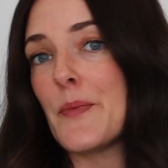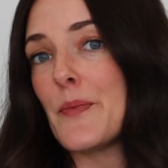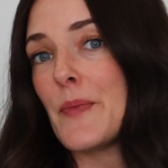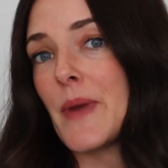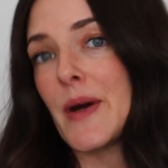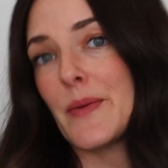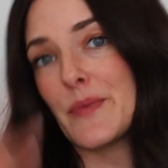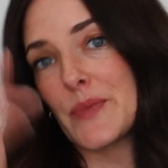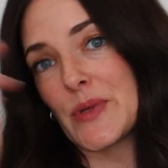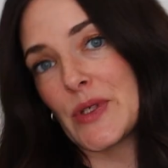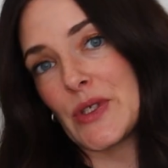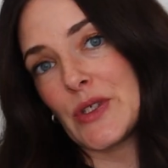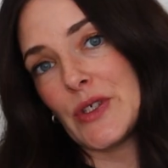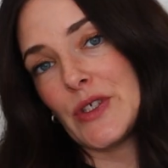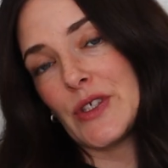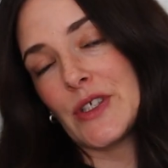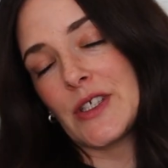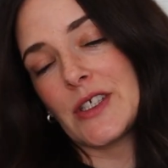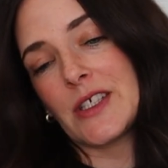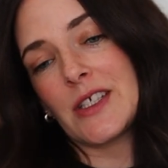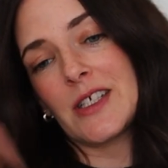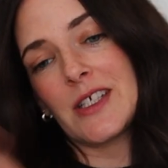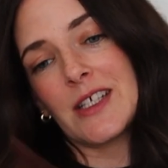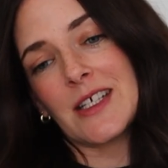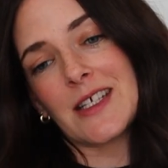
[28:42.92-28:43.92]
Bump
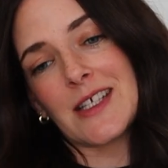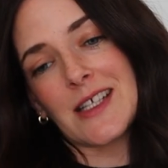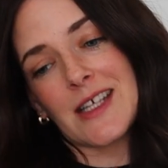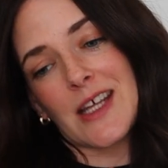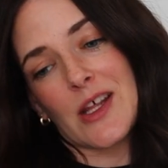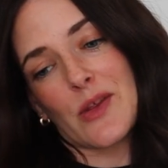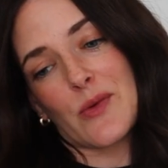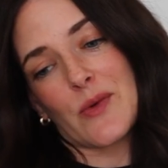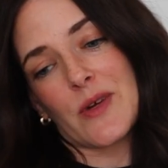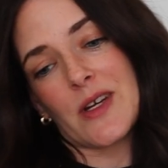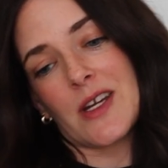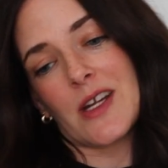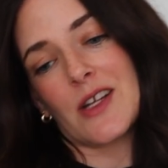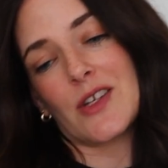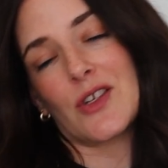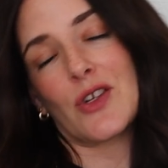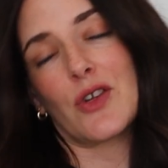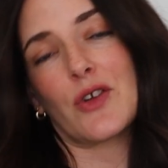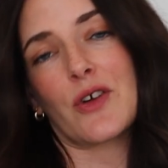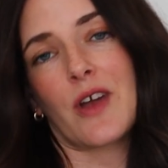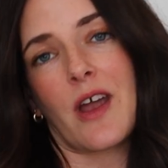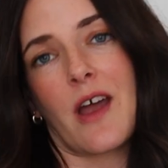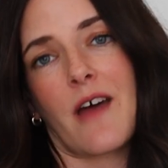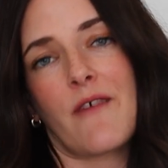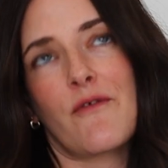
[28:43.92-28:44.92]
Suit is another one to
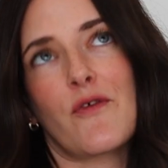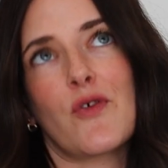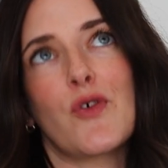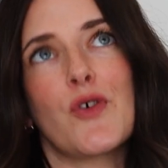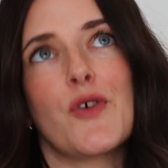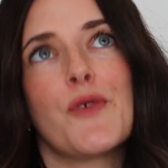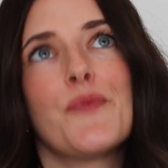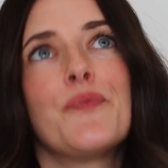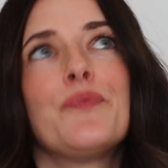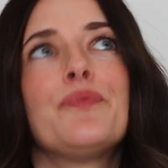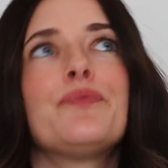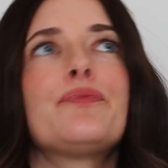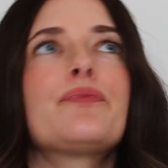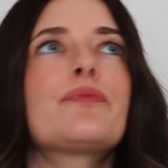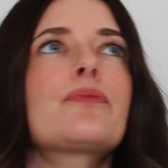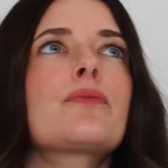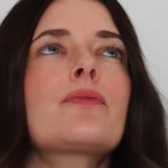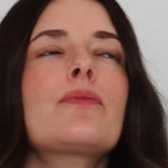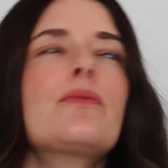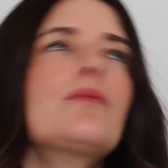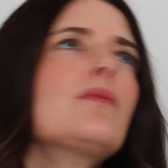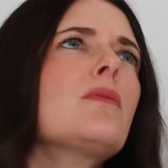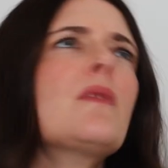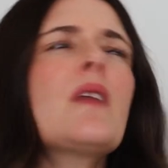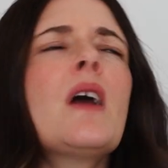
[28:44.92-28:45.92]
look out for.
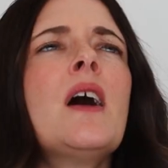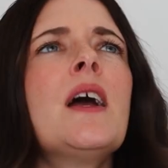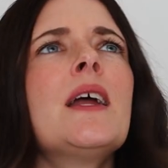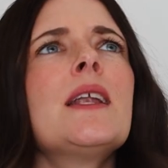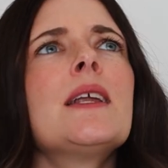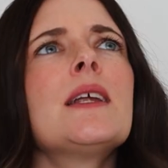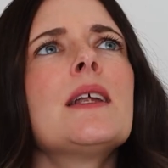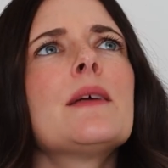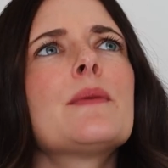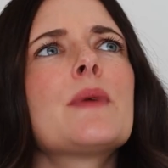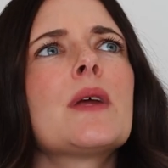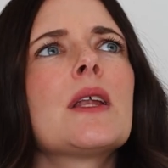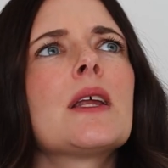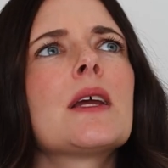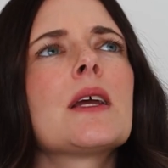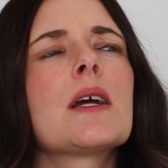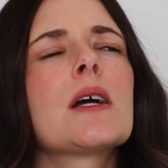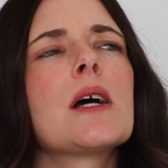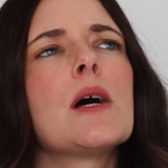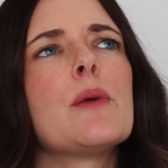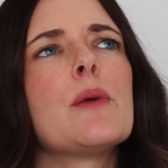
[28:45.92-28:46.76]
I ended up getting a